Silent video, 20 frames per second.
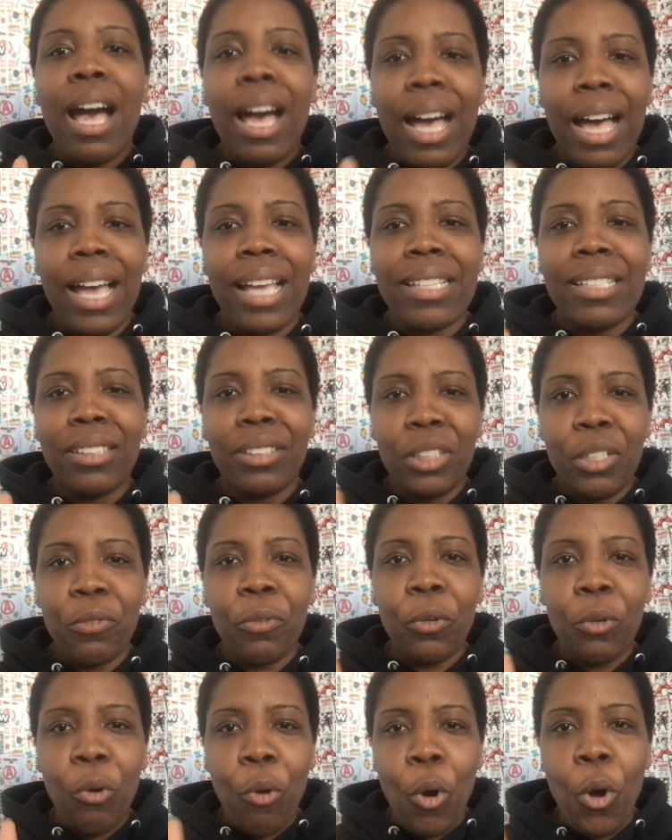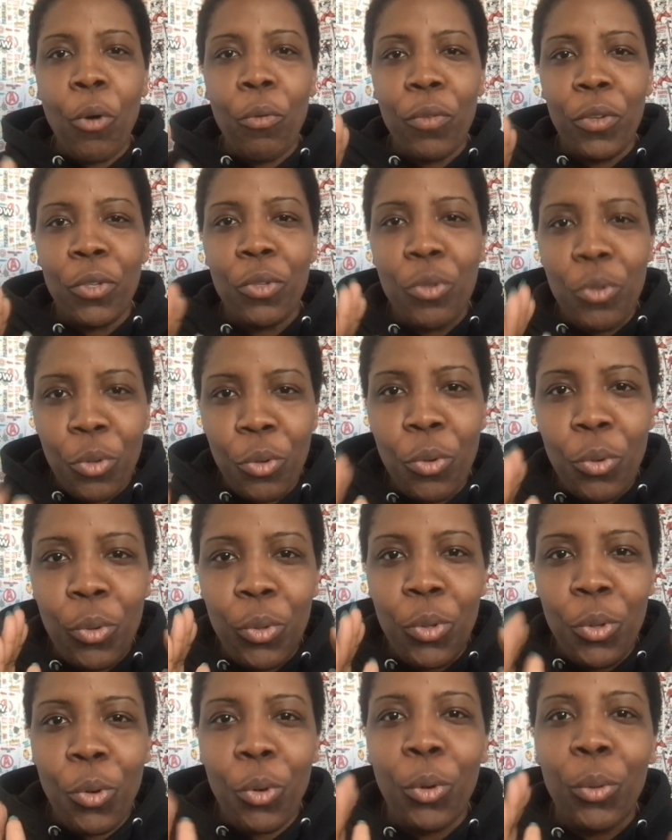I deliver coffee
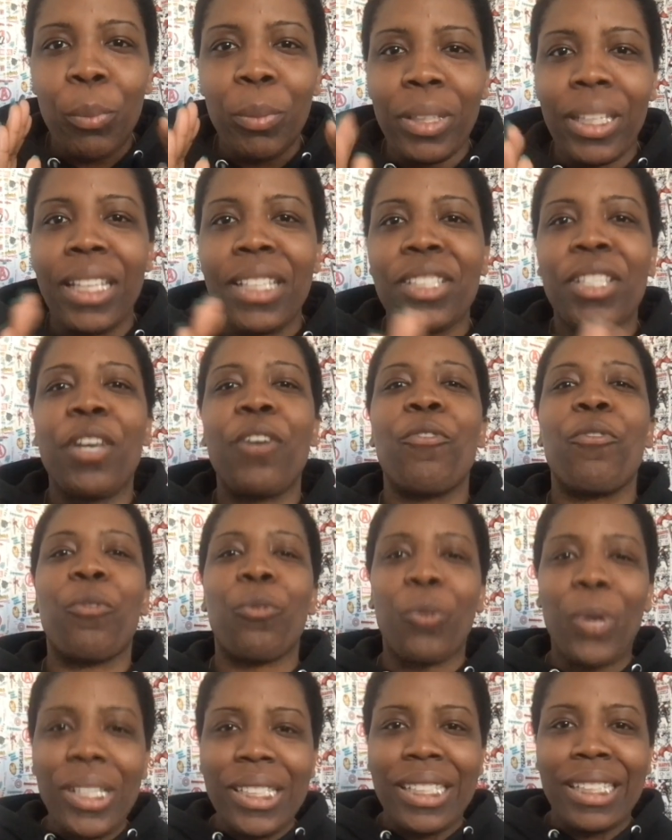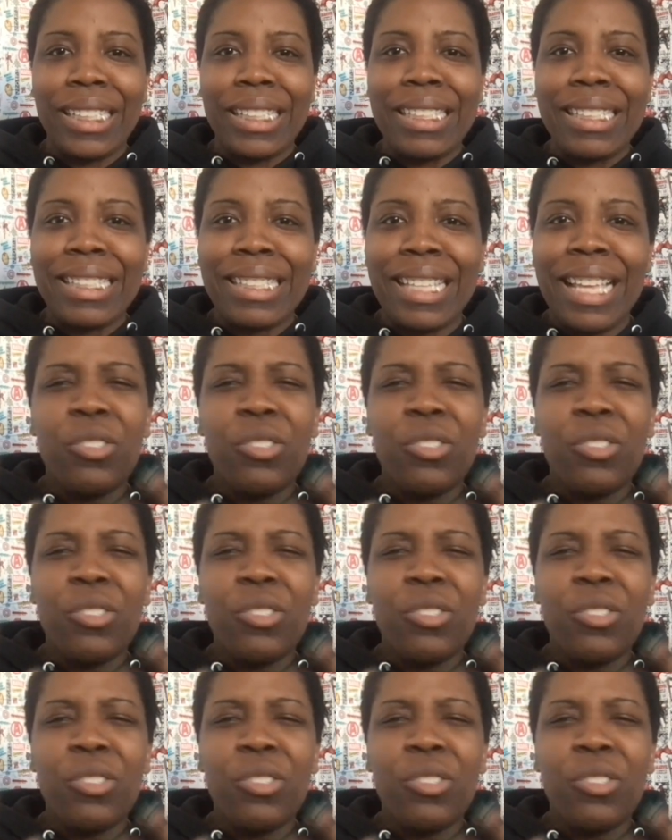to your place of residence.